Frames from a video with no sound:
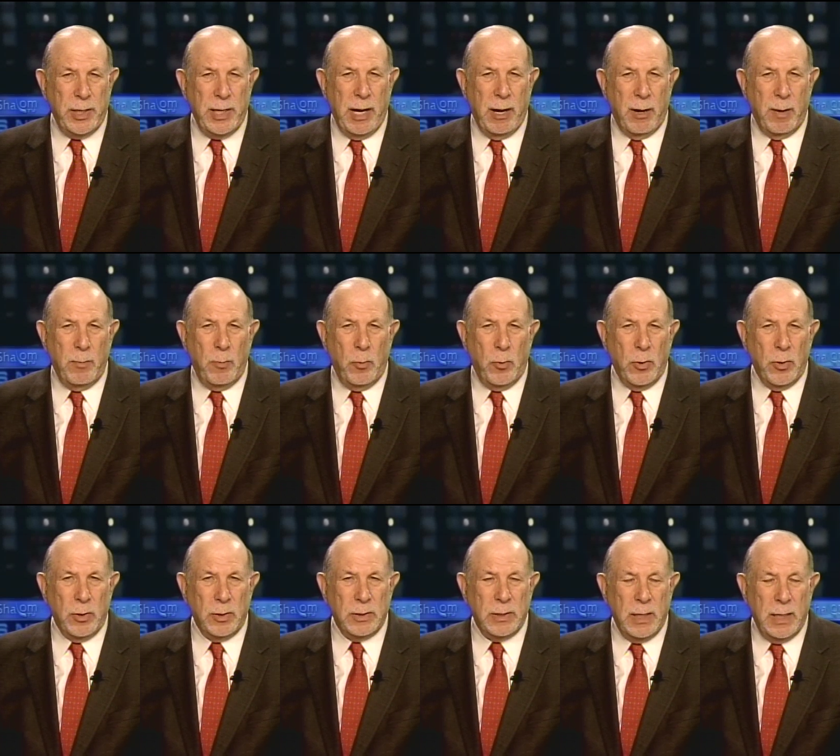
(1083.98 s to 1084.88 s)
and the Arab
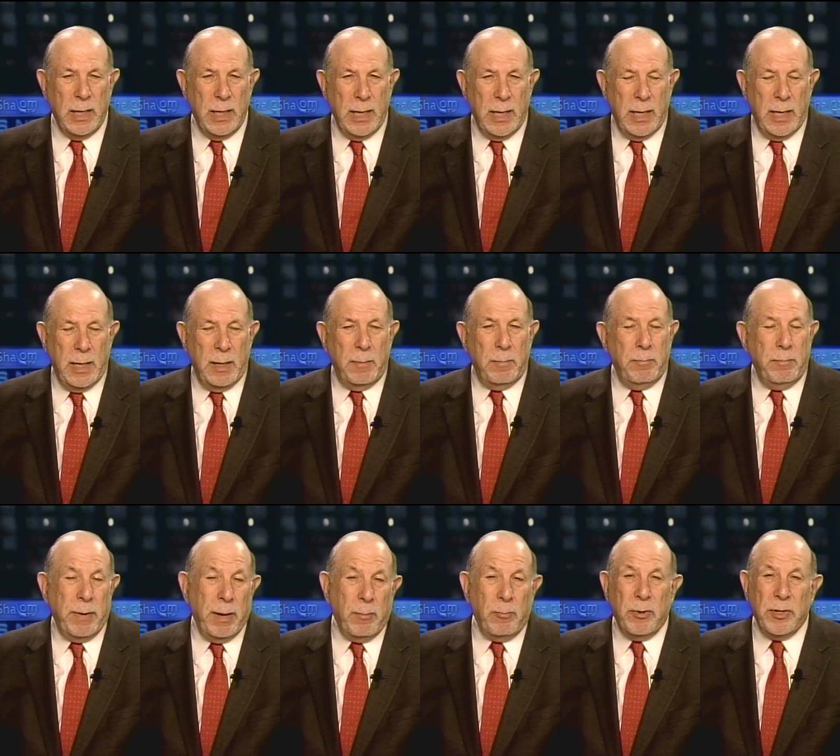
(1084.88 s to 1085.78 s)
world,
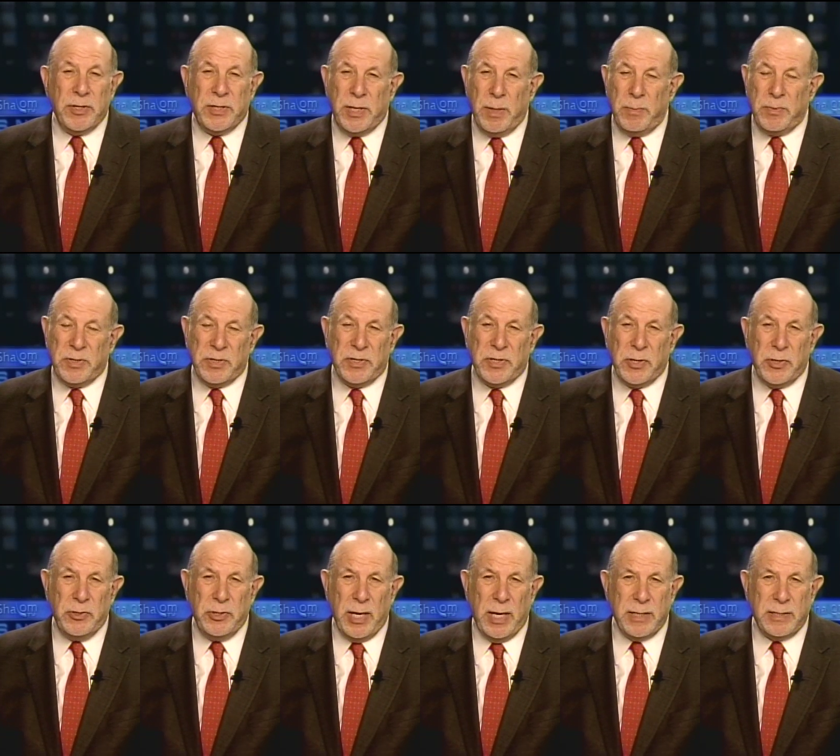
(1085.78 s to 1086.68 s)
MEMRI seems to
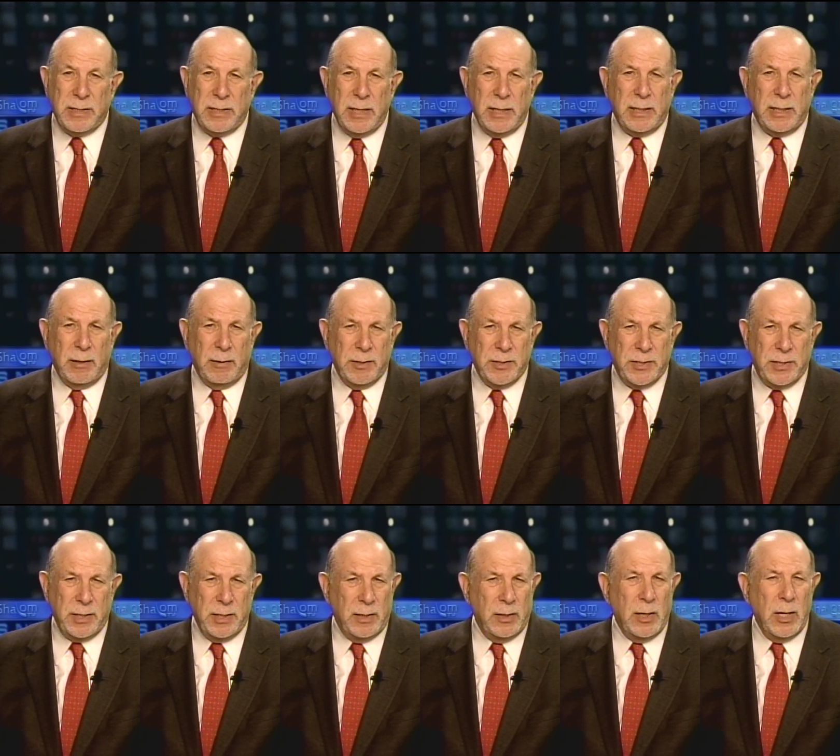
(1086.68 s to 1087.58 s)
suggest that there are
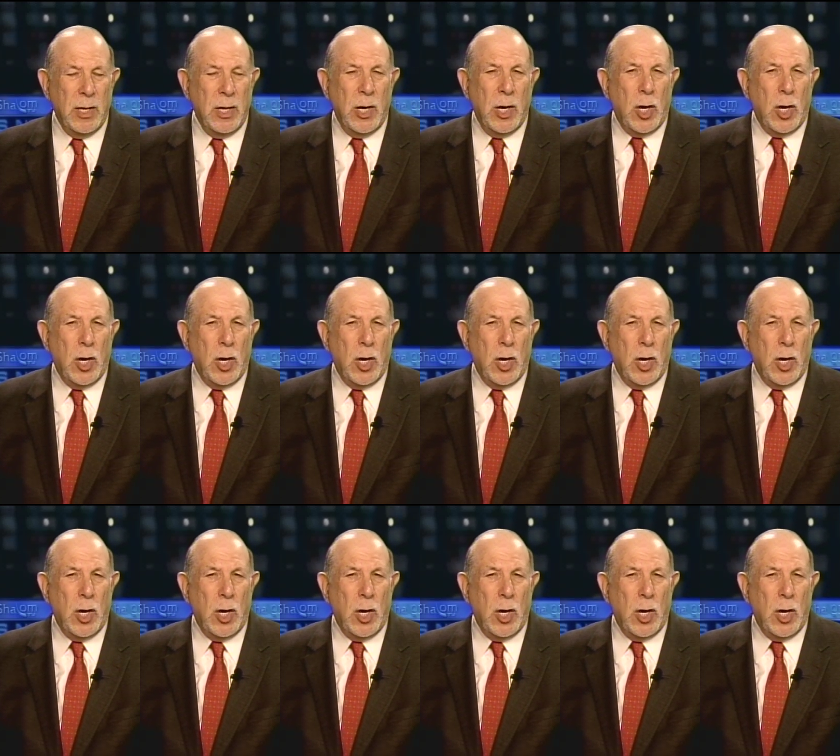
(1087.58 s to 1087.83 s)
still